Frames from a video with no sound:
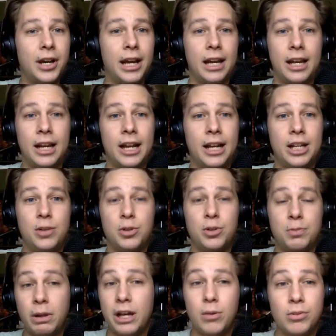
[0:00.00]
And he was
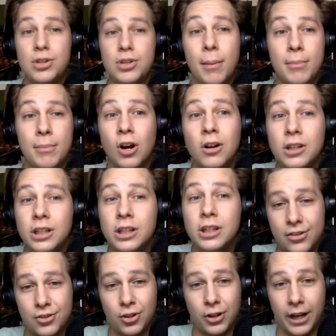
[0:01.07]
playing with Thomas Harley
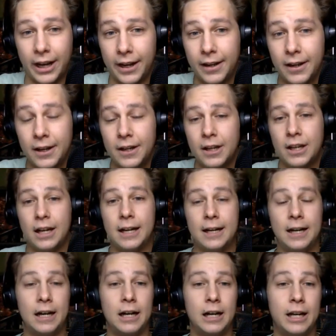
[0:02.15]
yesterday.
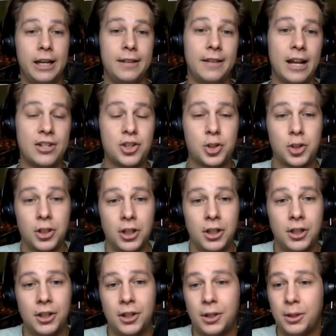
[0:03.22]
And that's
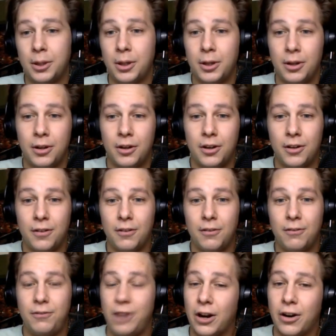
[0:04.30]

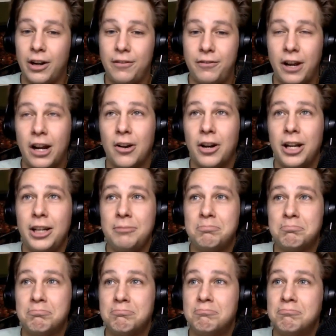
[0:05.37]
very, very
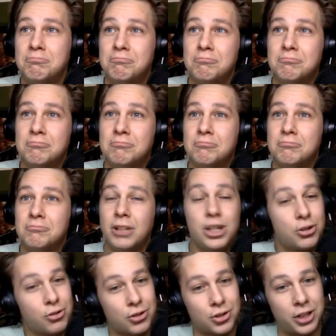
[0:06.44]

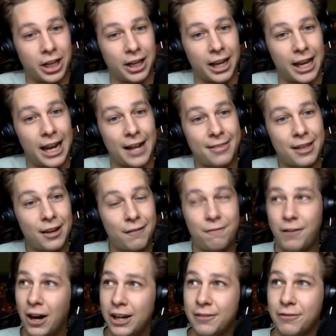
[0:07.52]
Interesting. And I think
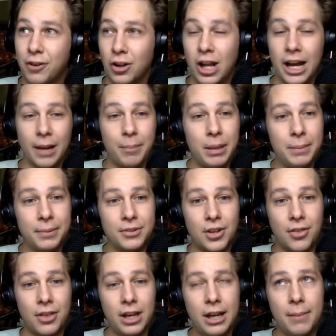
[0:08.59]
fun for a lot of people
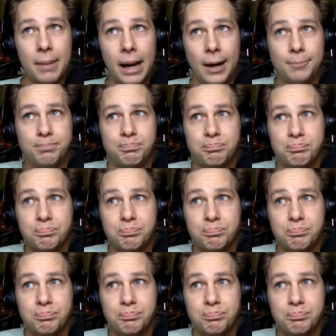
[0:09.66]
to think about.